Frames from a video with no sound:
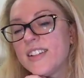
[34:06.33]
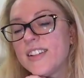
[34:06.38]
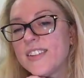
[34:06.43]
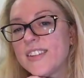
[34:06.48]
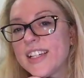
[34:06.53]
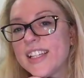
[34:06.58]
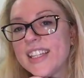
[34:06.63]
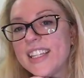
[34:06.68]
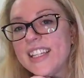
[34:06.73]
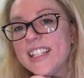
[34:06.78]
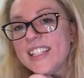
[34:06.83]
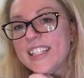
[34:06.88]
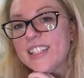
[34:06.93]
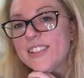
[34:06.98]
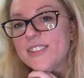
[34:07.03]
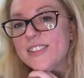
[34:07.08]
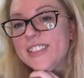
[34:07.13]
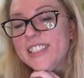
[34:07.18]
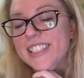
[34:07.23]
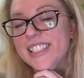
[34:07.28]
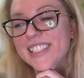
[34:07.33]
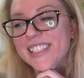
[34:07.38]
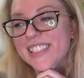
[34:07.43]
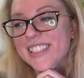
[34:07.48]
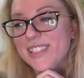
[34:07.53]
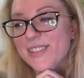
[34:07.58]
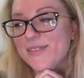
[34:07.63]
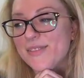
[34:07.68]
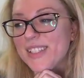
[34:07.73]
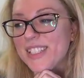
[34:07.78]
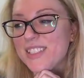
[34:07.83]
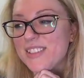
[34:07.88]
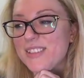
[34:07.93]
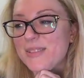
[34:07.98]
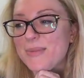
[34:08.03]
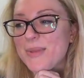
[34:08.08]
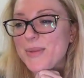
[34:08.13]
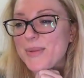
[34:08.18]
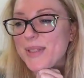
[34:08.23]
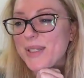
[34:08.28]
Okay, thank you. It might
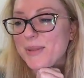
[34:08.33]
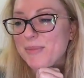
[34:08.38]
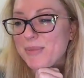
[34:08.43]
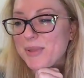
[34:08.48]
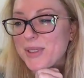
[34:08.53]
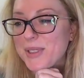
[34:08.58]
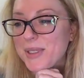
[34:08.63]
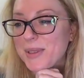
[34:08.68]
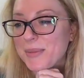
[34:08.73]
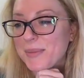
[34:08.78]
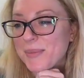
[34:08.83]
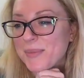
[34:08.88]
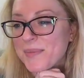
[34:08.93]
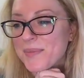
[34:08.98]
just be my computer.